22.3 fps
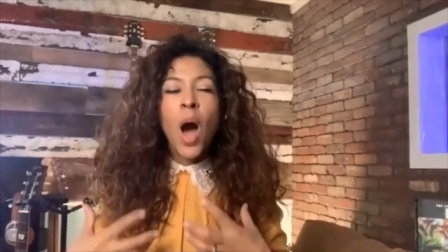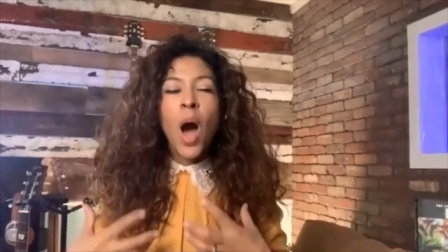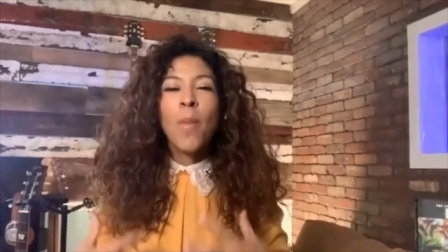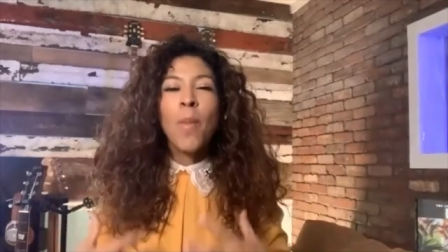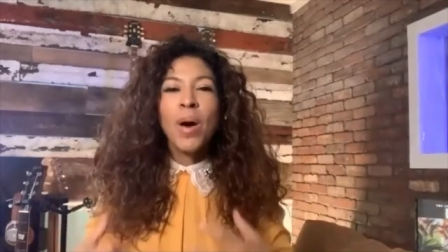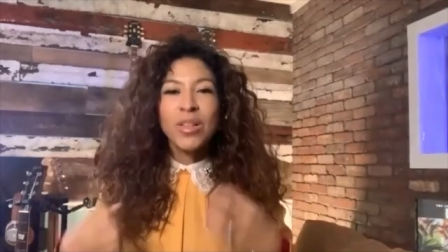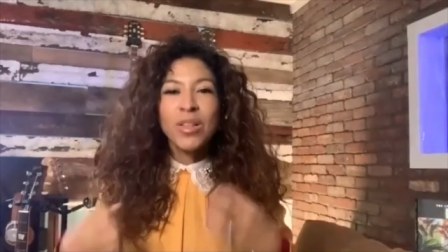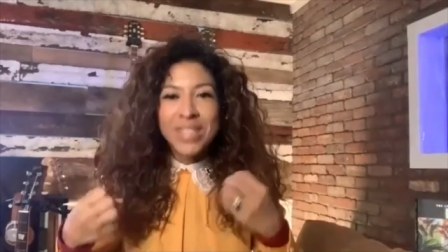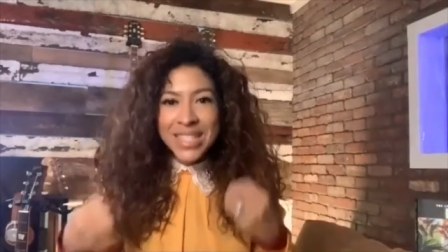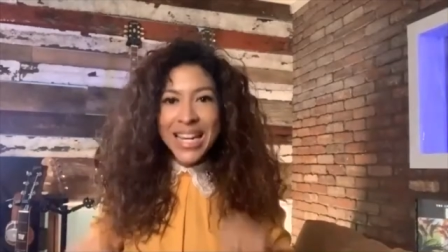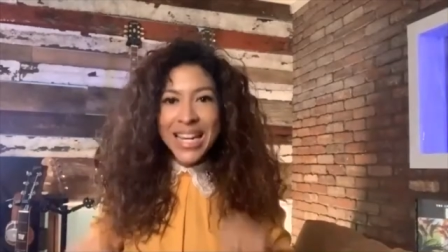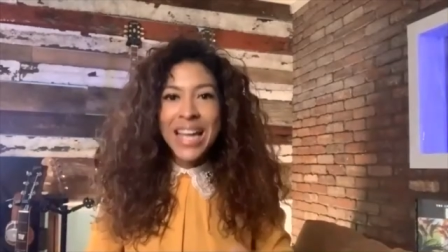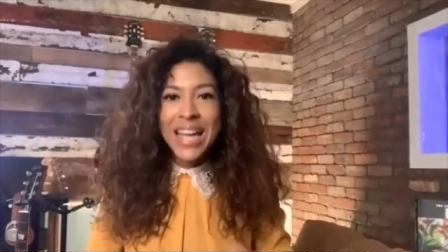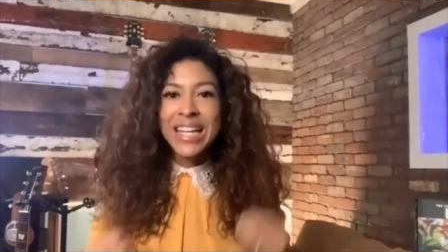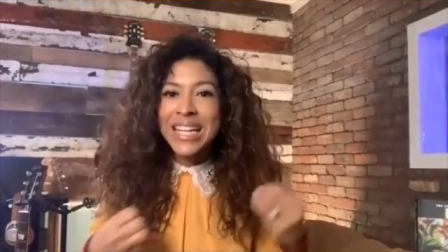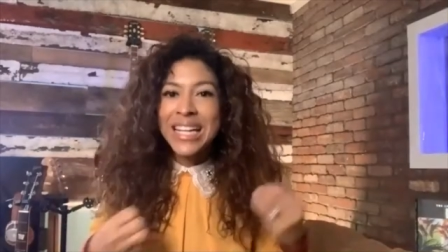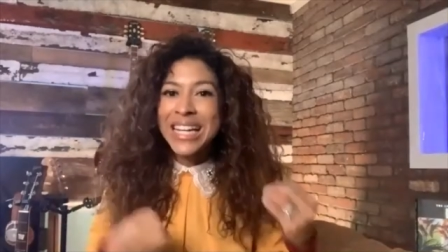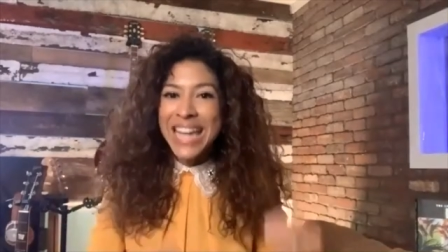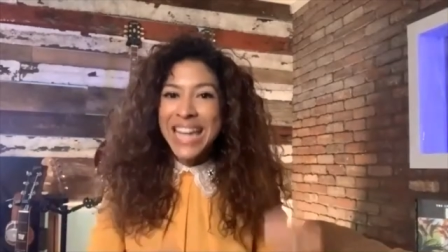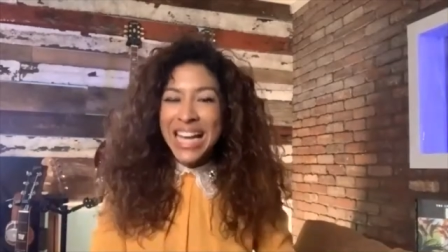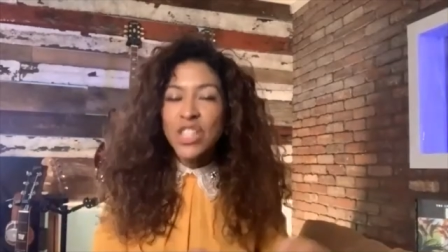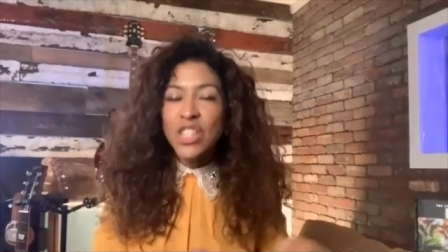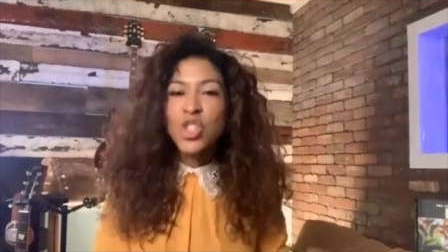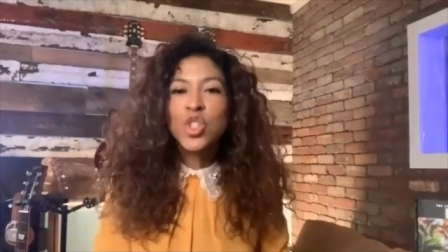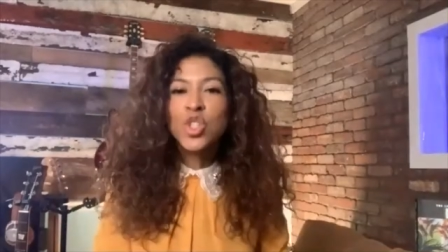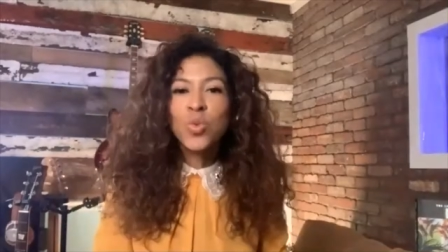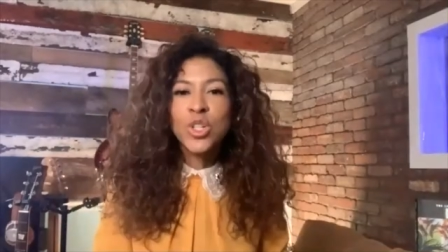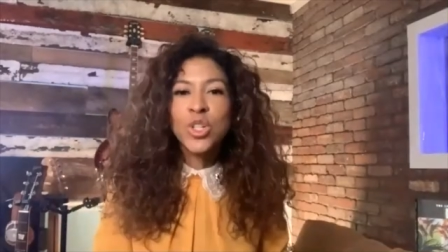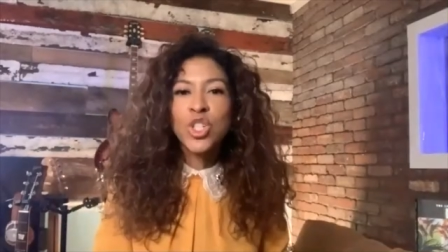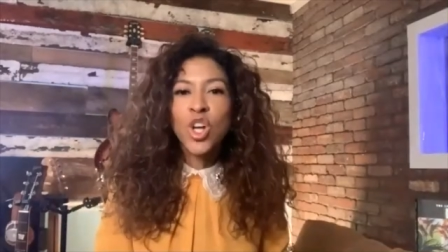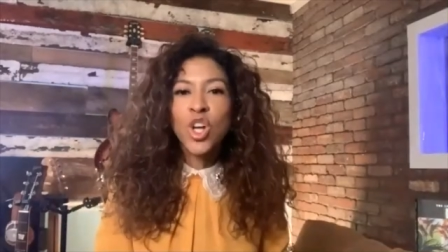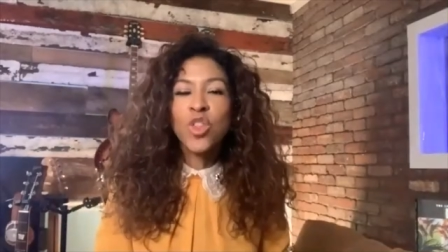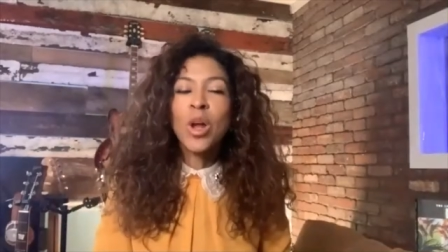about standing next to
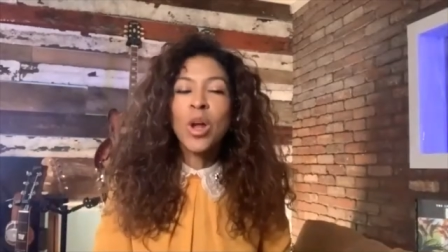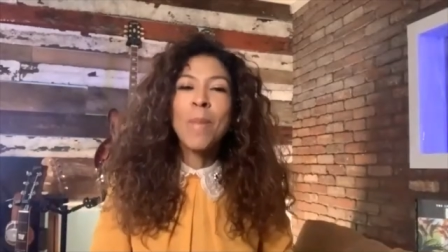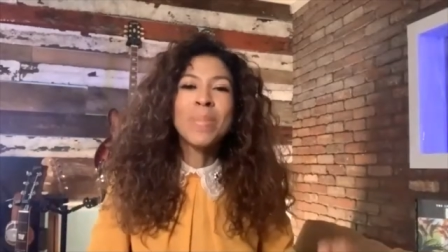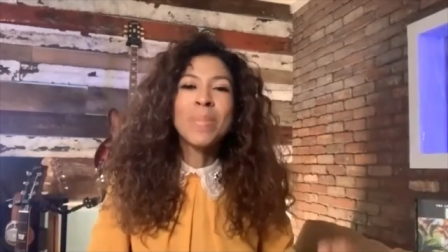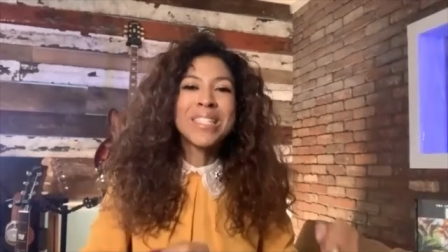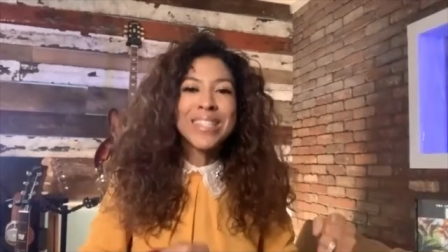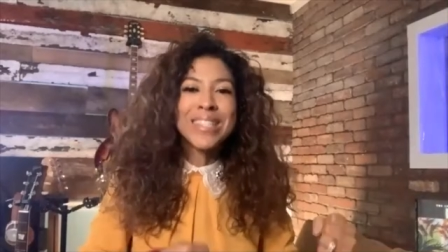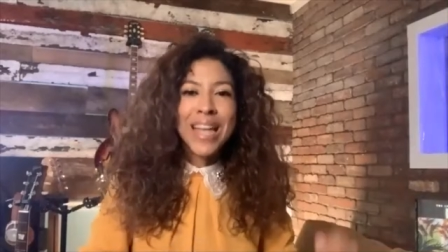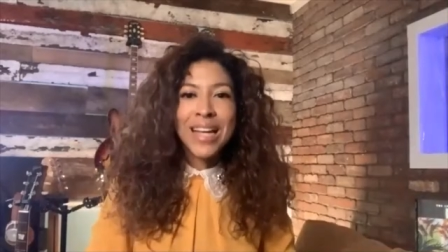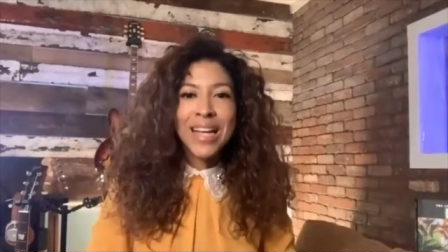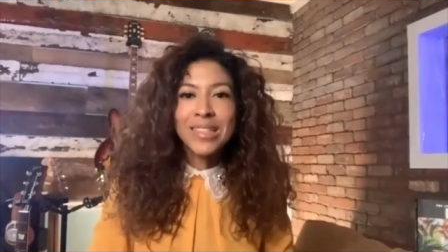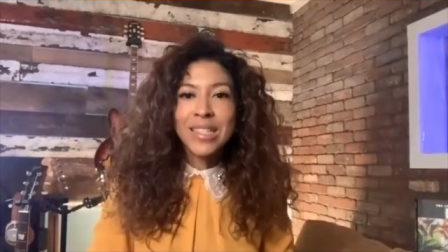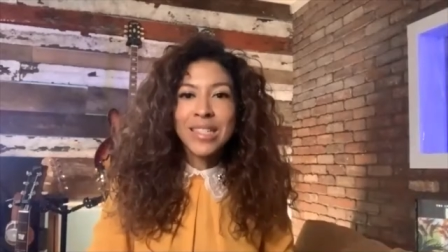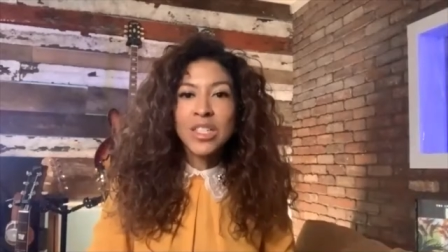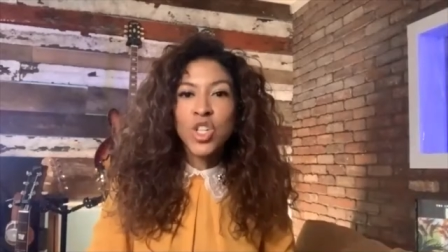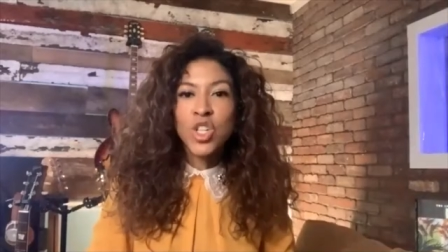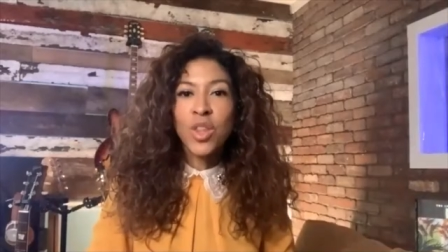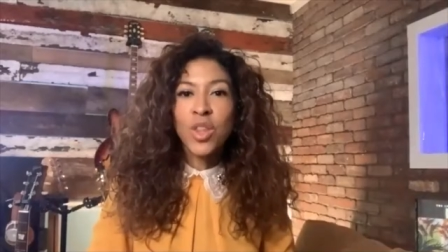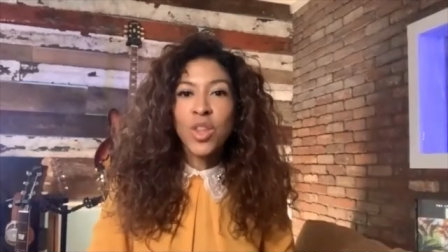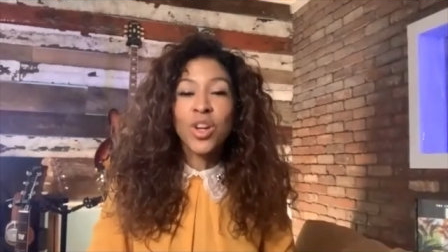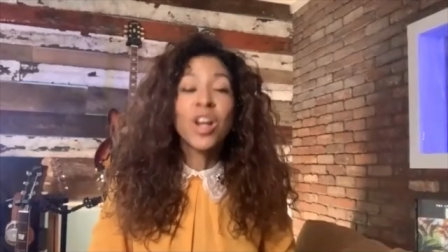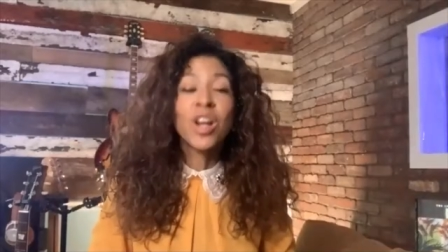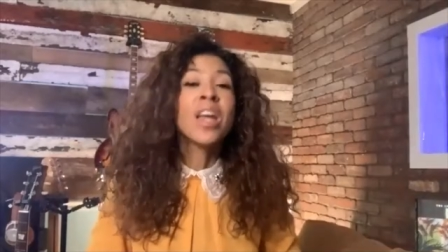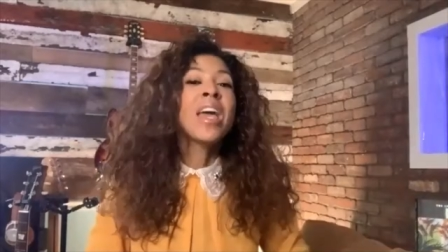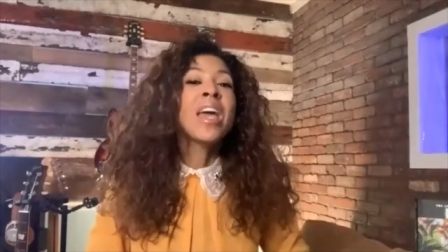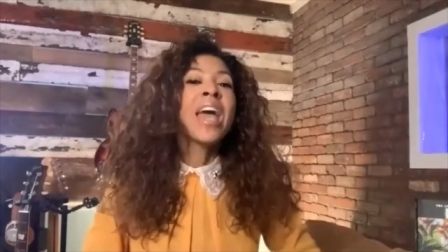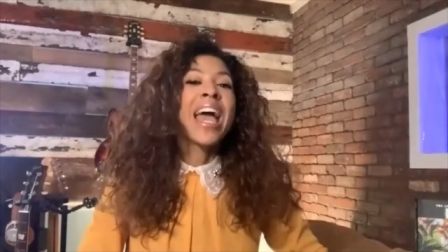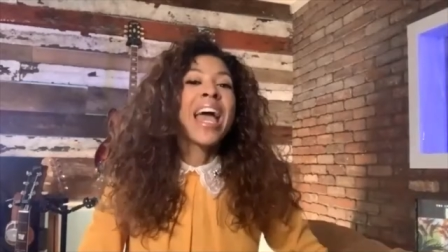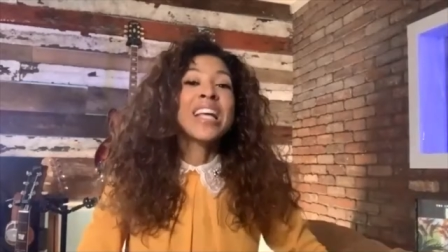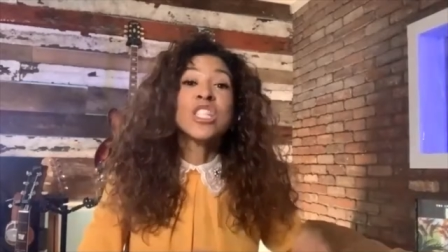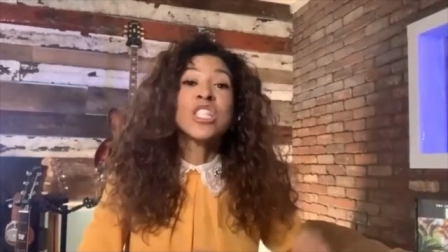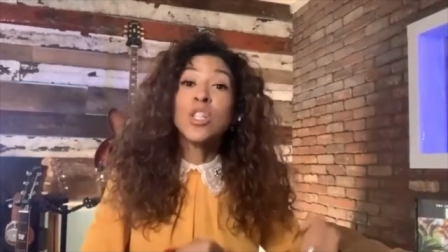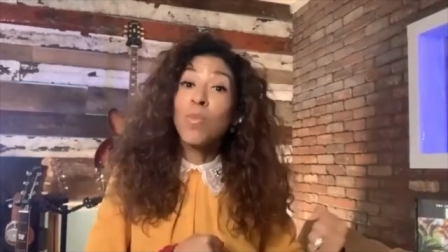each other and besides each other
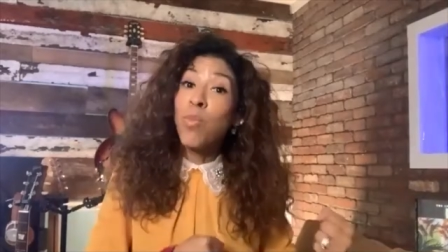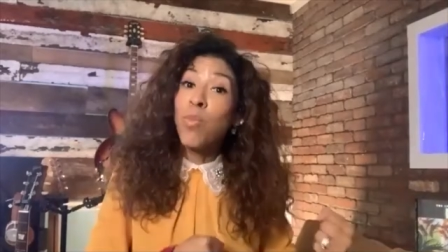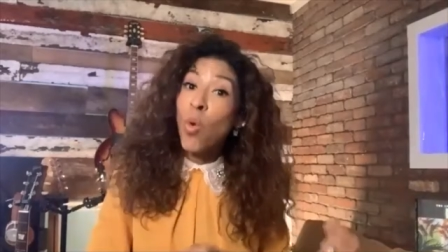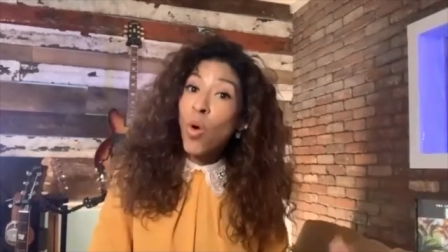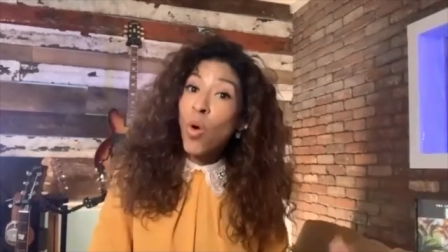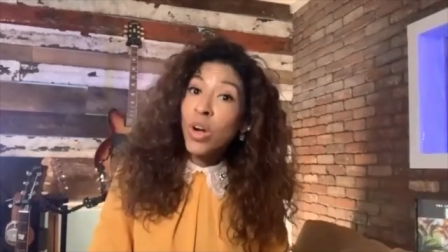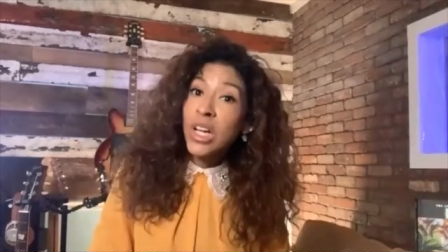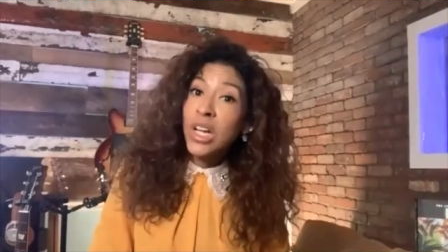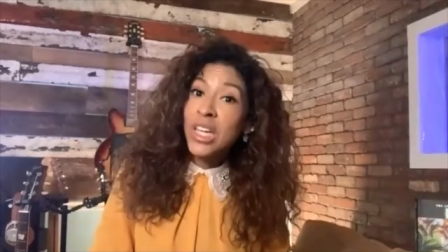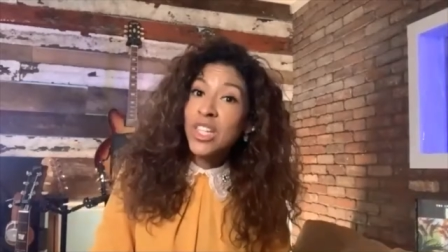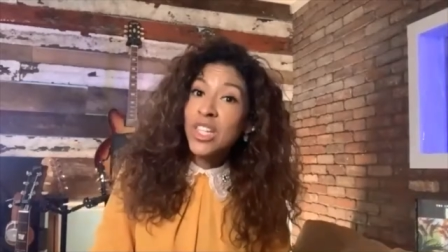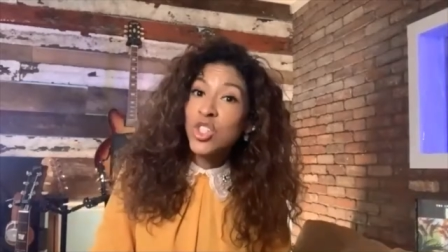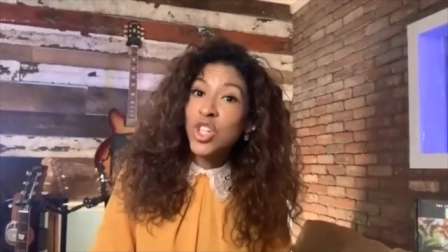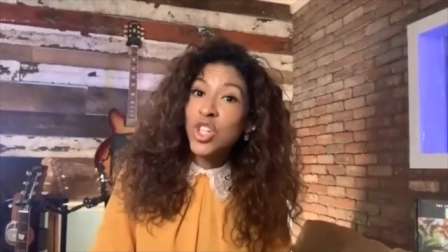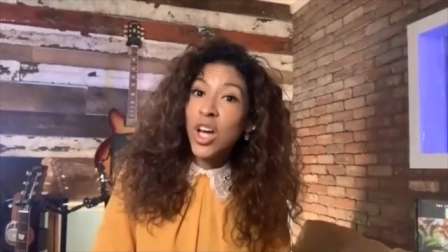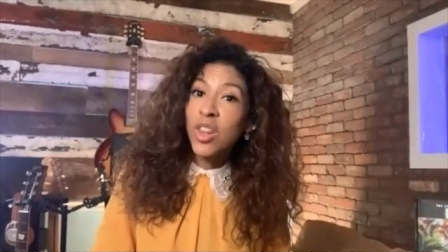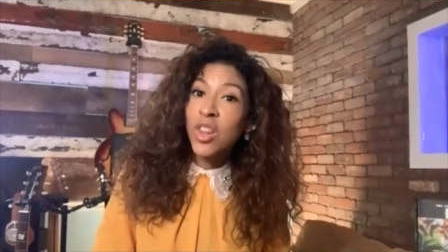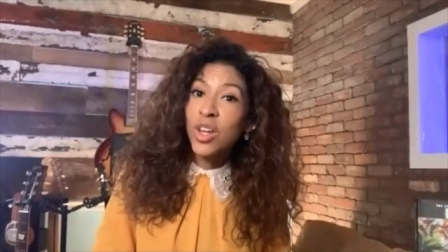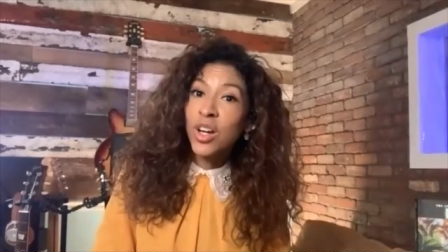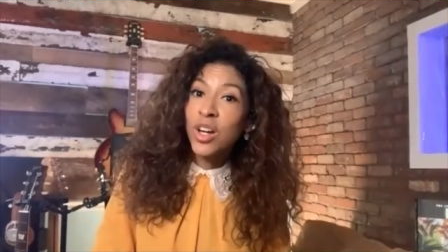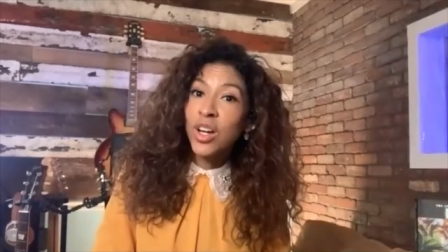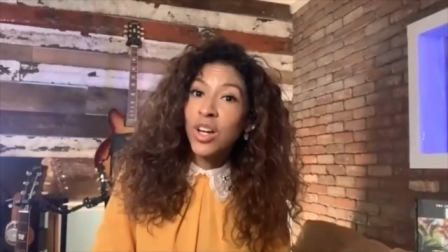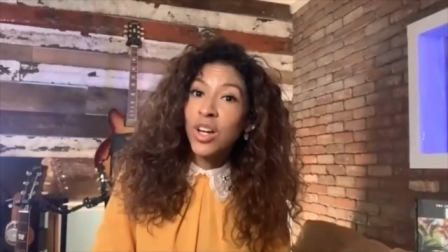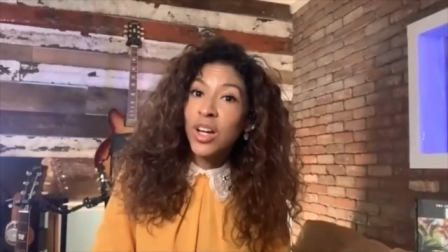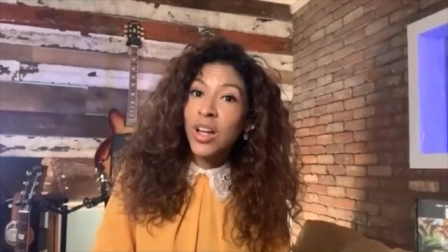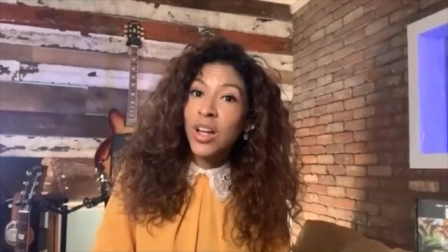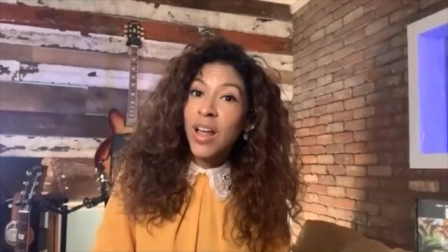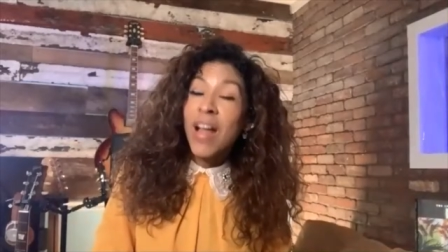and supporting each other,